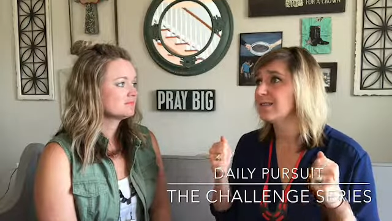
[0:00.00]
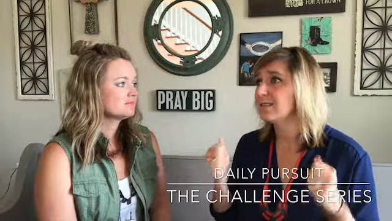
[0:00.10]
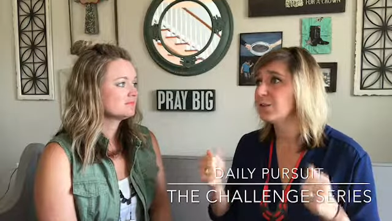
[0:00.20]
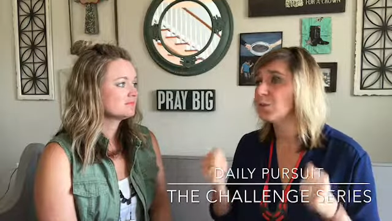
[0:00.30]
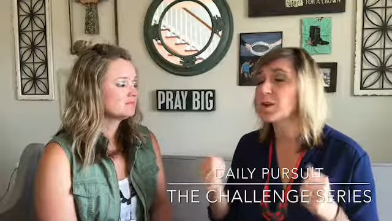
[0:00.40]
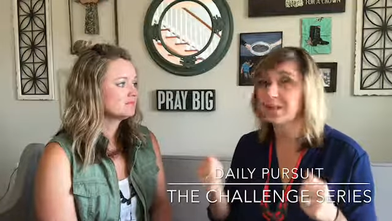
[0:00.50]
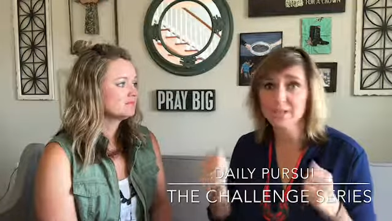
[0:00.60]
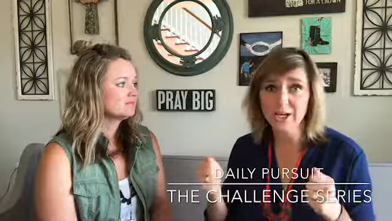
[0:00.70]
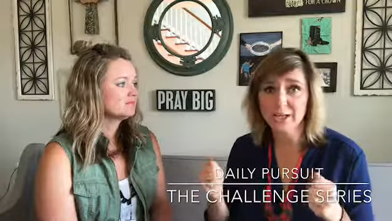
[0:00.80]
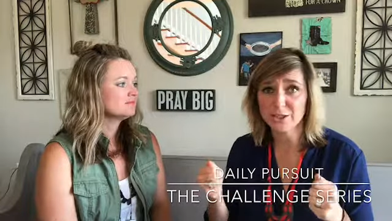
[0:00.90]
Speaker 1: the word
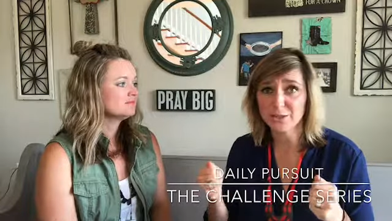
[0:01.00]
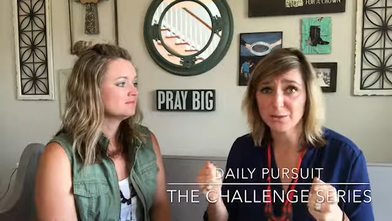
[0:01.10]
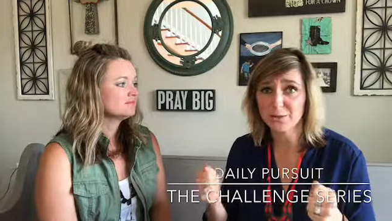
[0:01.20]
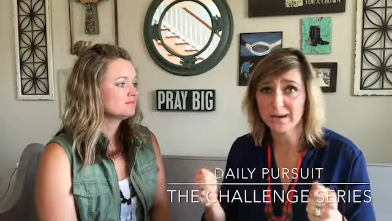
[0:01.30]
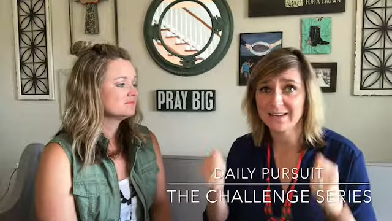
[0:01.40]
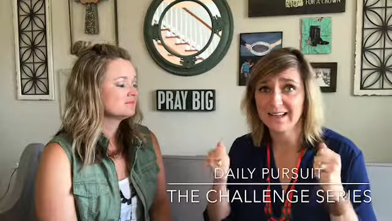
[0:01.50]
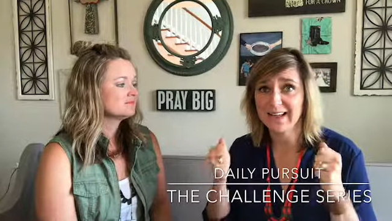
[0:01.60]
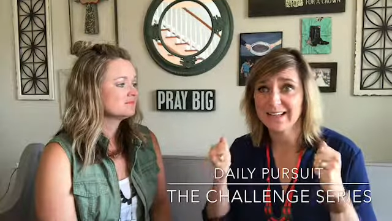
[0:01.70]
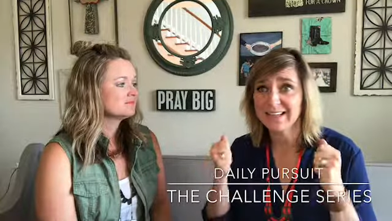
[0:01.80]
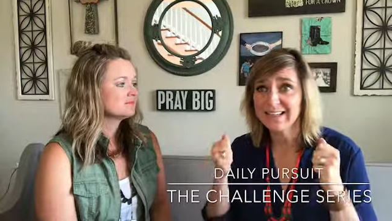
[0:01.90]
can change you, and
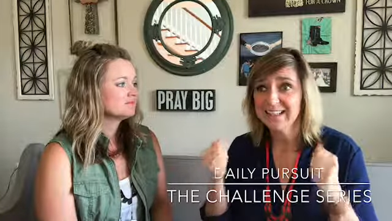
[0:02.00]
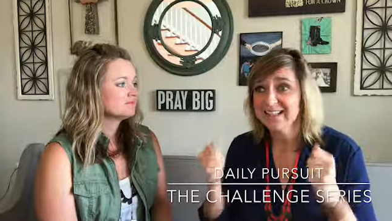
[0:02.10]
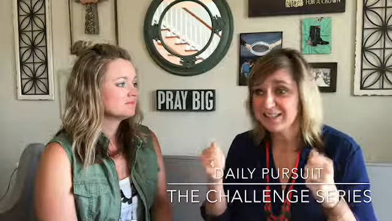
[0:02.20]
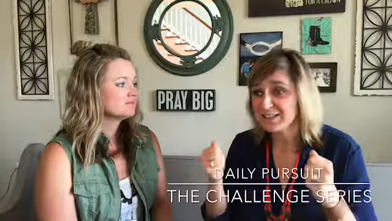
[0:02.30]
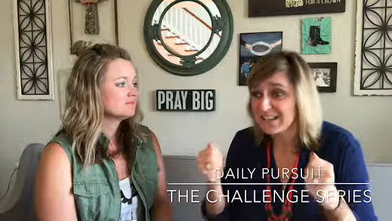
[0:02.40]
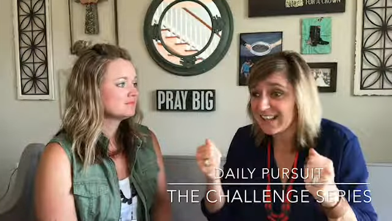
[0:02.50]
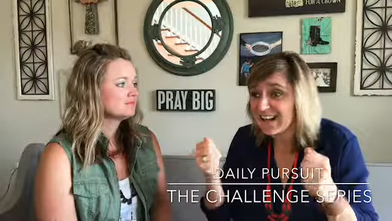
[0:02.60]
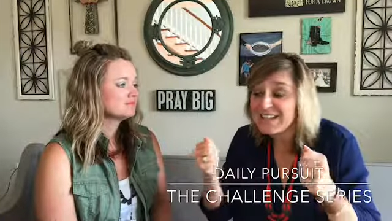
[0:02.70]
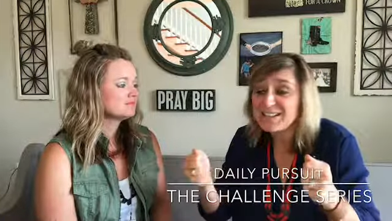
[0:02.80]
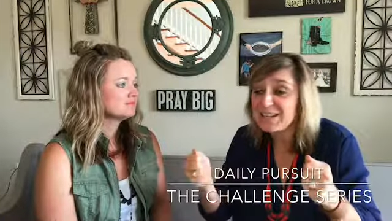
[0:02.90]
like just like
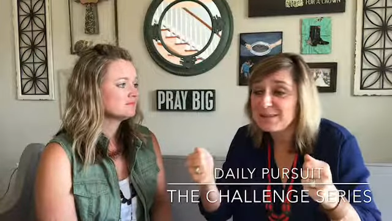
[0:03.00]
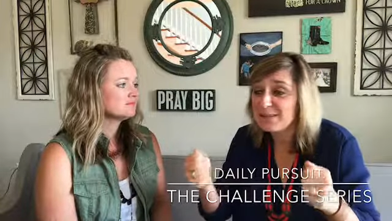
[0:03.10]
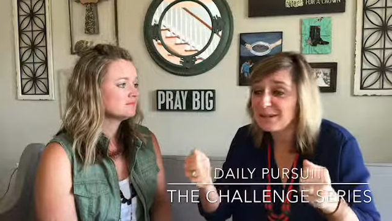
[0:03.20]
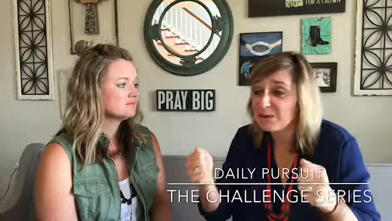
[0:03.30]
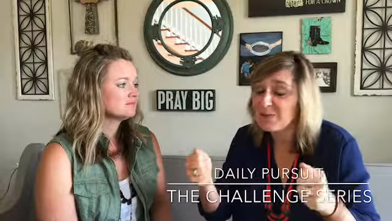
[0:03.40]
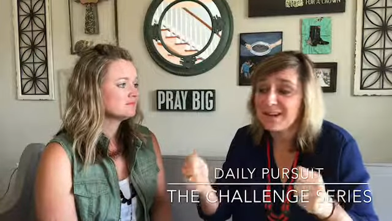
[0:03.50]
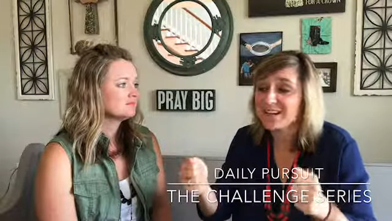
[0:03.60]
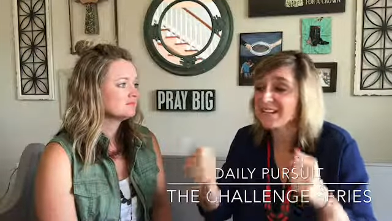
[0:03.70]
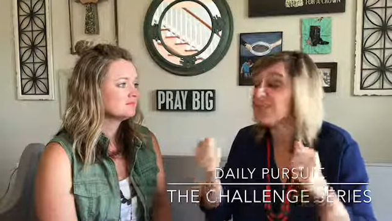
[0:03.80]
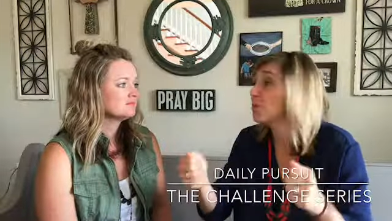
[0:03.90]
kind of shaking me a little bit
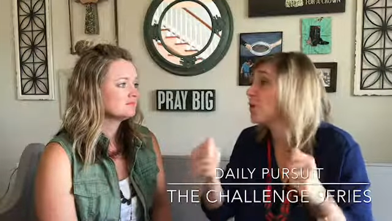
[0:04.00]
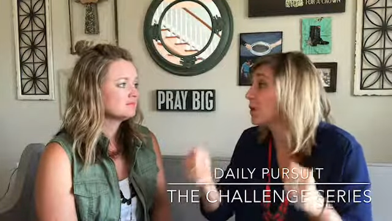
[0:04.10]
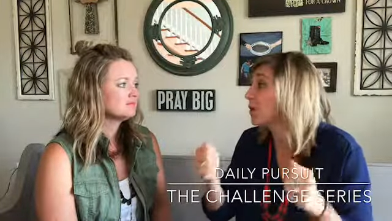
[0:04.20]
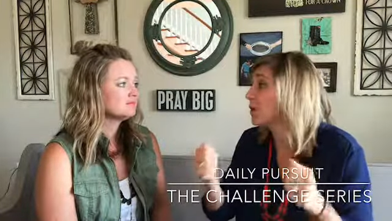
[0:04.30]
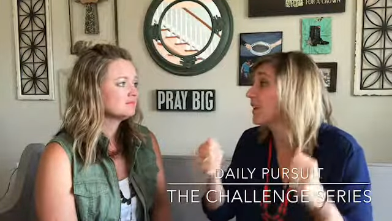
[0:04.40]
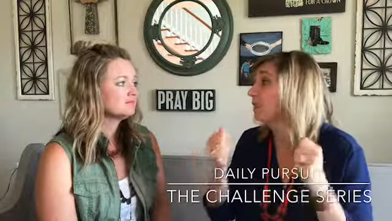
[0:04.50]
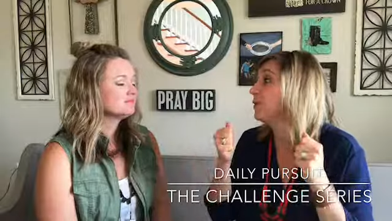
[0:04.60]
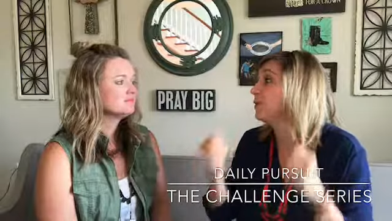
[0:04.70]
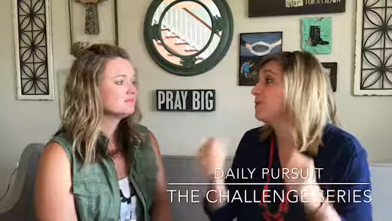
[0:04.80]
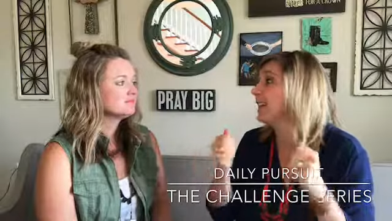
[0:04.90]
and said, the word,
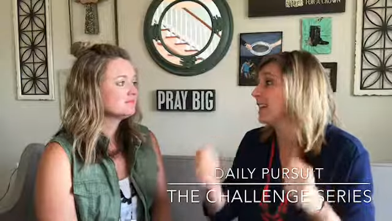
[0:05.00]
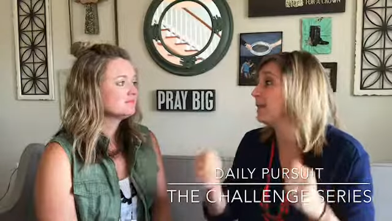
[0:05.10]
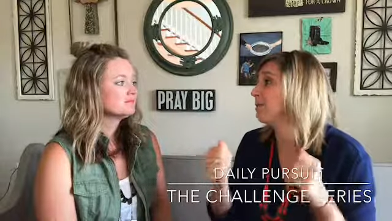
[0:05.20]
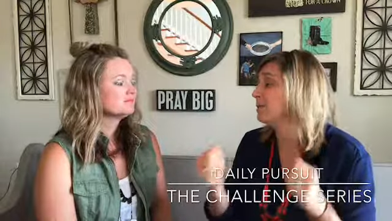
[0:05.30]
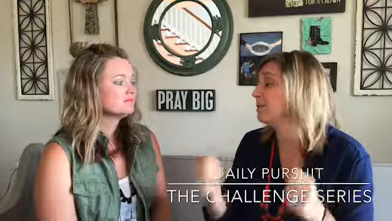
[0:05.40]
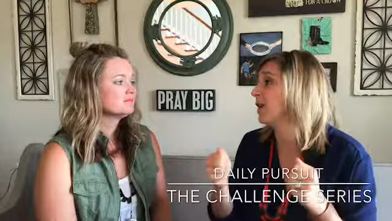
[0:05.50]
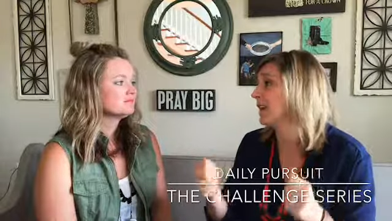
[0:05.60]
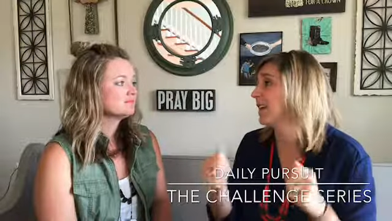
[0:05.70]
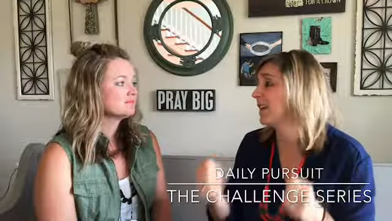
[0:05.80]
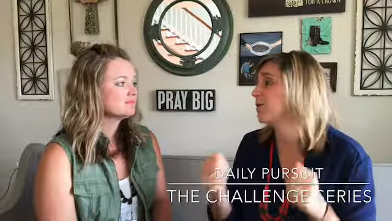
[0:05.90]
if you daily pursue
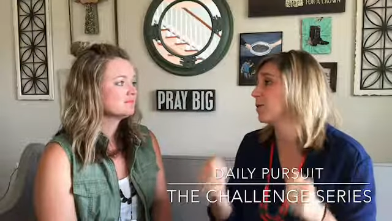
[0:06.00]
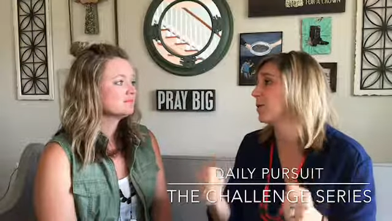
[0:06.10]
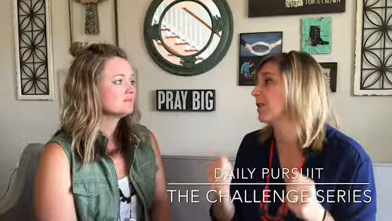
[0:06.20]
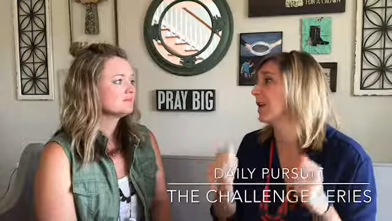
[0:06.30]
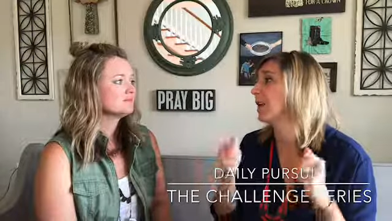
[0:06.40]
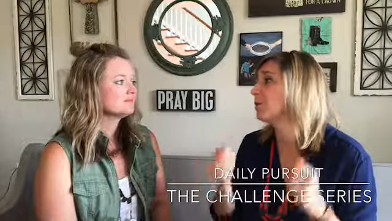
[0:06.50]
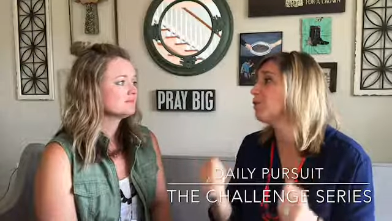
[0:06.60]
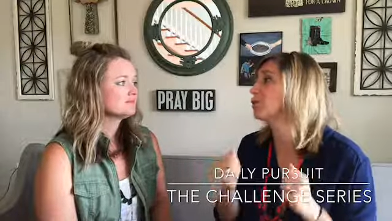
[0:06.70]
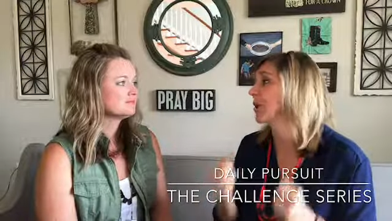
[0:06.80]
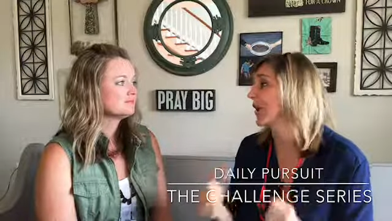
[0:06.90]
God in his word, it
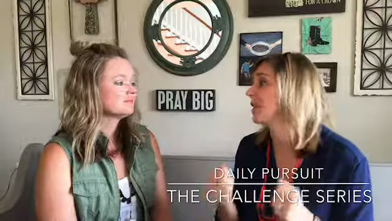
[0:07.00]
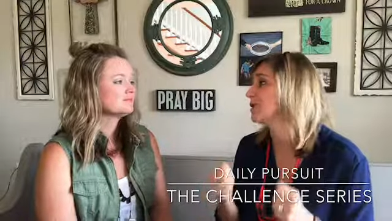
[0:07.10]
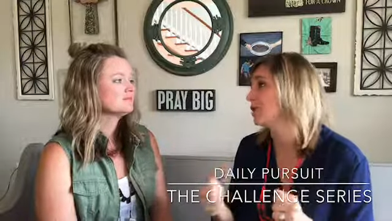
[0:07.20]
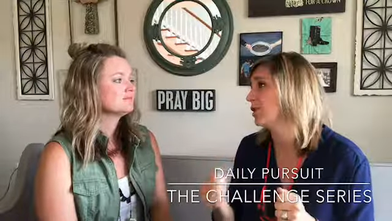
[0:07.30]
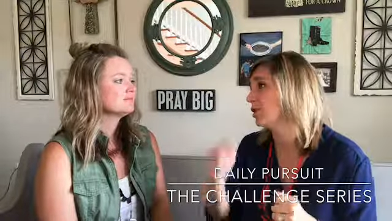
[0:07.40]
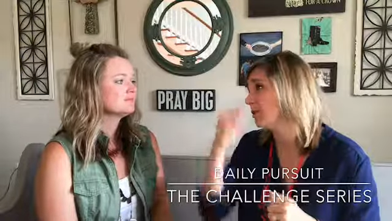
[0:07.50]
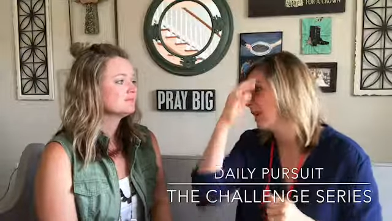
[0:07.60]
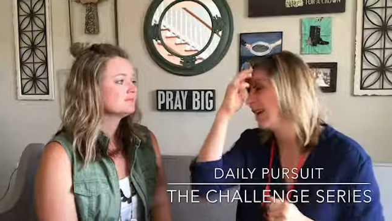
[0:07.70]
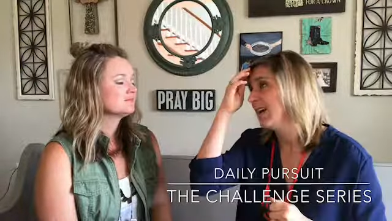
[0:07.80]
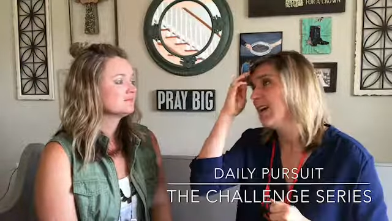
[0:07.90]
will change you.
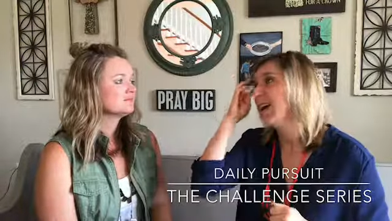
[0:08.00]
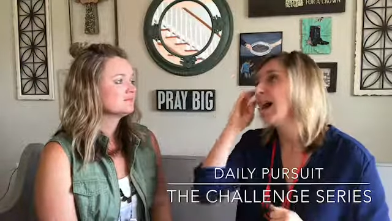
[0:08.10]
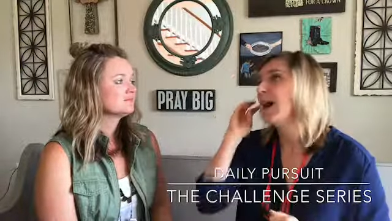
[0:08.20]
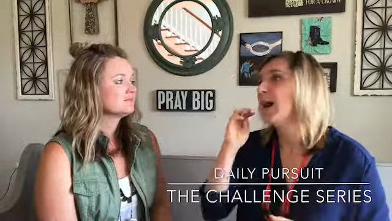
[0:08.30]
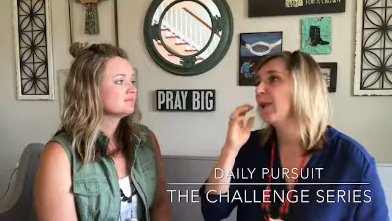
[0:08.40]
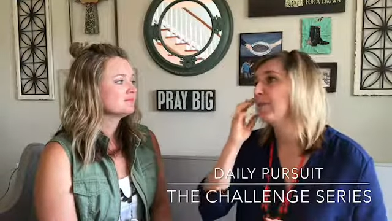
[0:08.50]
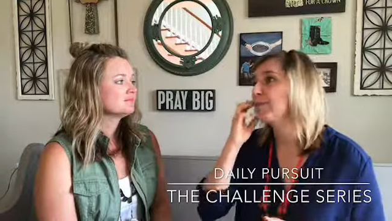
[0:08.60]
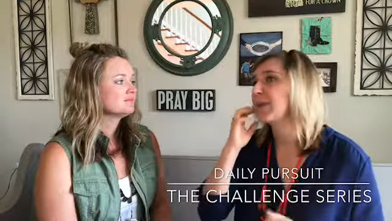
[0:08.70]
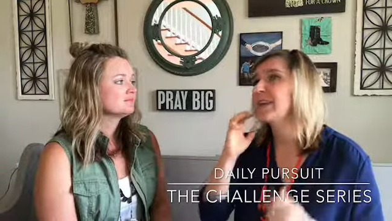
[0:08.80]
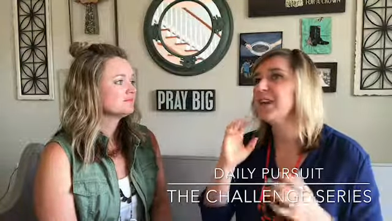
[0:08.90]

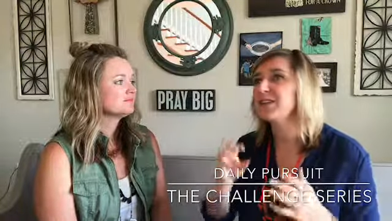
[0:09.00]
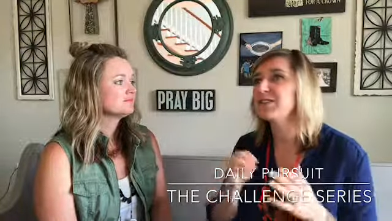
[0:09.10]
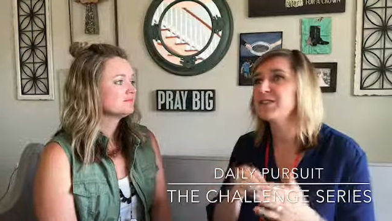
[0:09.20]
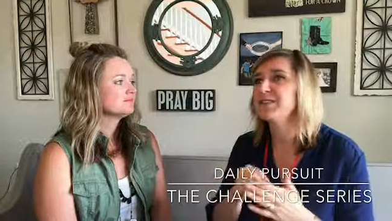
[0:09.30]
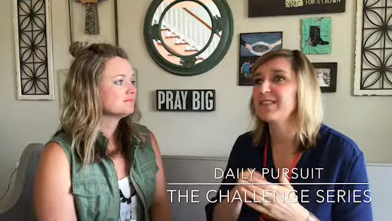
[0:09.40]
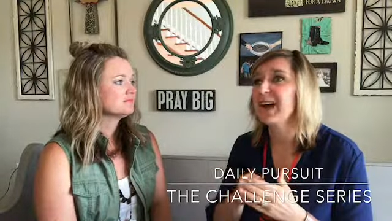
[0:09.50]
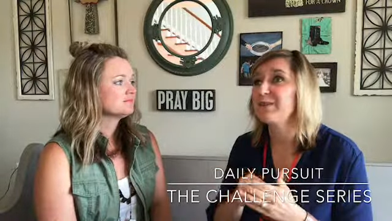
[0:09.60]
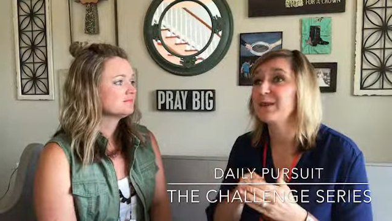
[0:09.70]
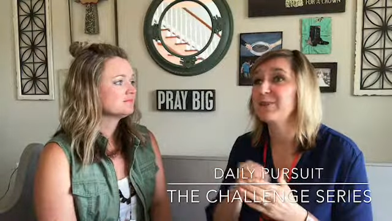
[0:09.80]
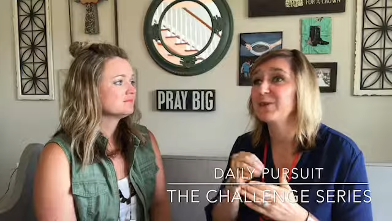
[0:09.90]
Um, and not just even
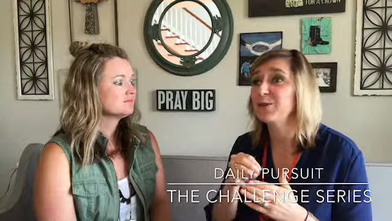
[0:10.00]
that, but if